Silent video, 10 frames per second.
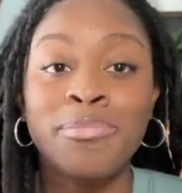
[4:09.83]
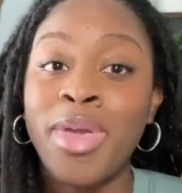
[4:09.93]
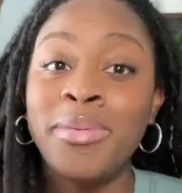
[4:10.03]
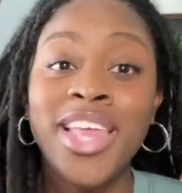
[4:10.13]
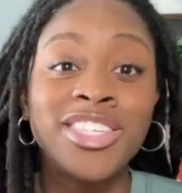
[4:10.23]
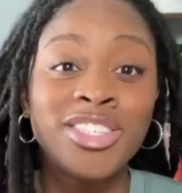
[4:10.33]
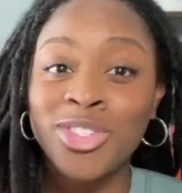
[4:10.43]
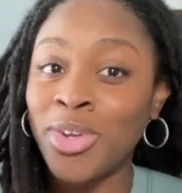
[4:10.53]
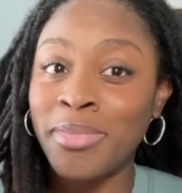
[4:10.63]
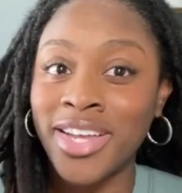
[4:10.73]
Maybe that's
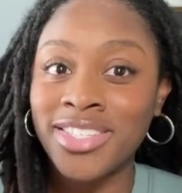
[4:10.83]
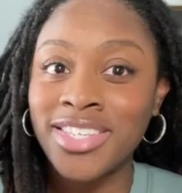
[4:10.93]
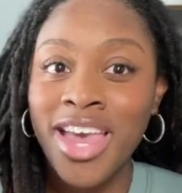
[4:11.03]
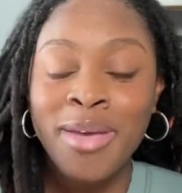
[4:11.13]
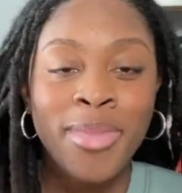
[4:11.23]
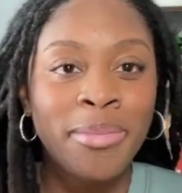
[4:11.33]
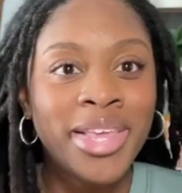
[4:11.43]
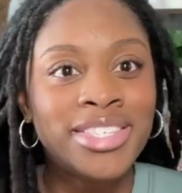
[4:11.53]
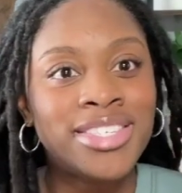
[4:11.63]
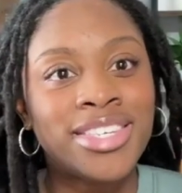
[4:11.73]
3 months, maybe
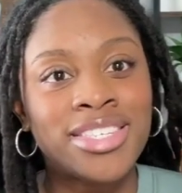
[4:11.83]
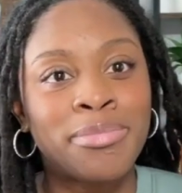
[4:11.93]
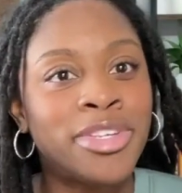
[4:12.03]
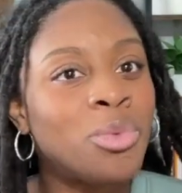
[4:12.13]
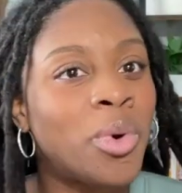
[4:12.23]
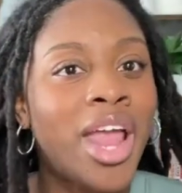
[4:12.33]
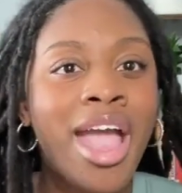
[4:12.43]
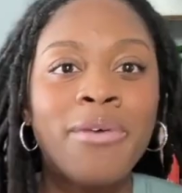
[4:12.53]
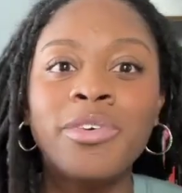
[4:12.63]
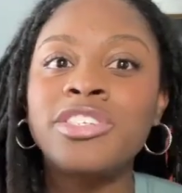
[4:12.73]
it's 6 months,
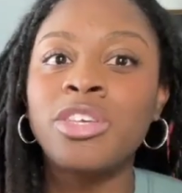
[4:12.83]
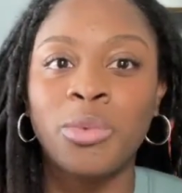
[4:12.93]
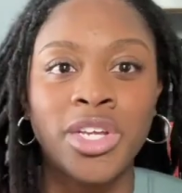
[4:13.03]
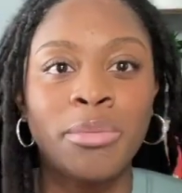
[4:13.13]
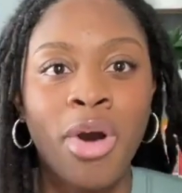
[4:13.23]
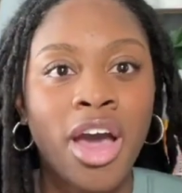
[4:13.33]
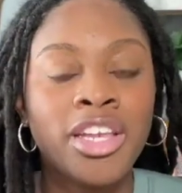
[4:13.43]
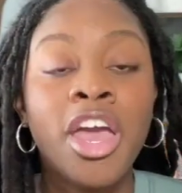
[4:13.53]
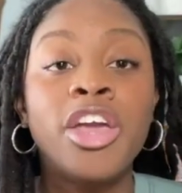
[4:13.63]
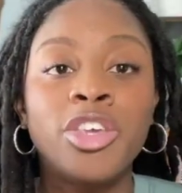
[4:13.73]
whatever is agreed upon,
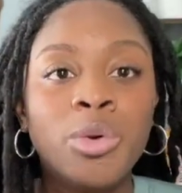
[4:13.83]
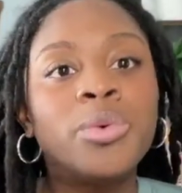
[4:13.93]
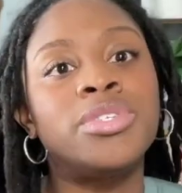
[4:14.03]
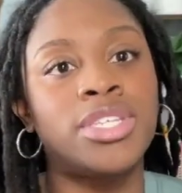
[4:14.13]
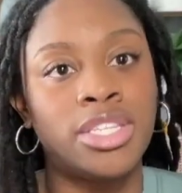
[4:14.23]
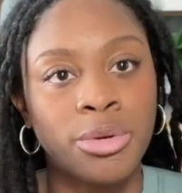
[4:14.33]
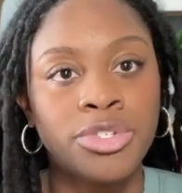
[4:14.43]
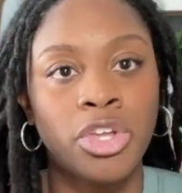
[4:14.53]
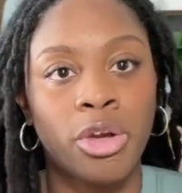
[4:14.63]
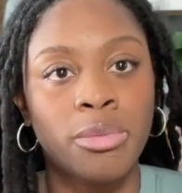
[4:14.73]
you will see those
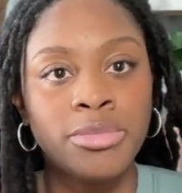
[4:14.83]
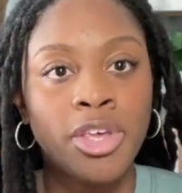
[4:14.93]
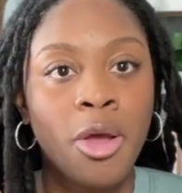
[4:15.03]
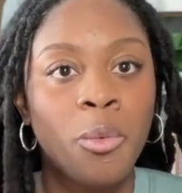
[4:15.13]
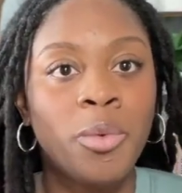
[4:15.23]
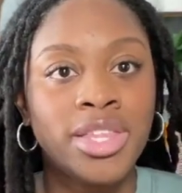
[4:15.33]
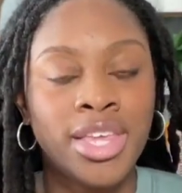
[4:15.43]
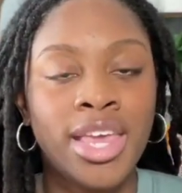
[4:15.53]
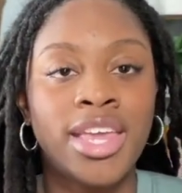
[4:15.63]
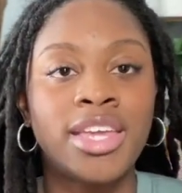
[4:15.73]
terms
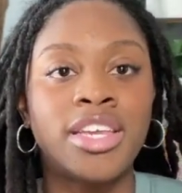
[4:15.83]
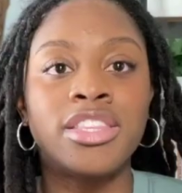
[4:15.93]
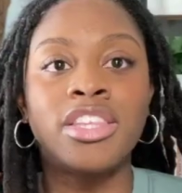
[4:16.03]
within the